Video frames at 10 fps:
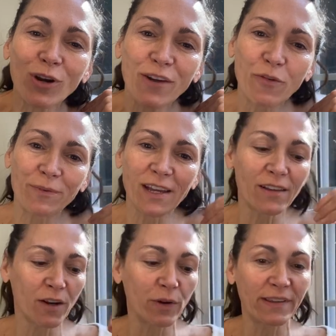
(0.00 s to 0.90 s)
morning from Skin
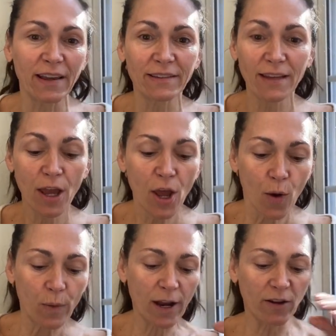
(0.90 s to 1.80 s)
Like Rissas.
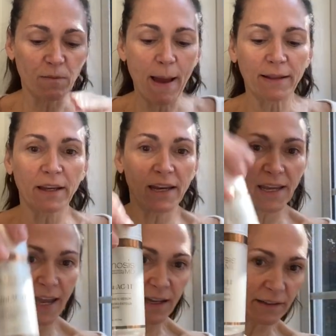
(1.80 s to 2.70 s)
We are
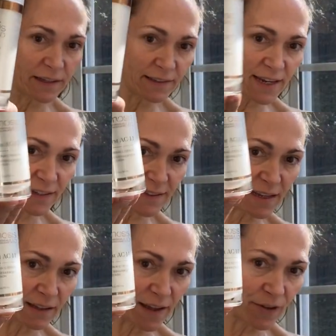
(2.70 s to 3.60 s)
spotlighting Catalyst
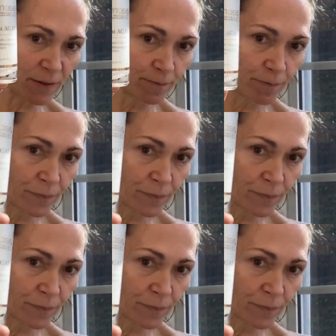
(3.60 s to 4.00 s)
AC11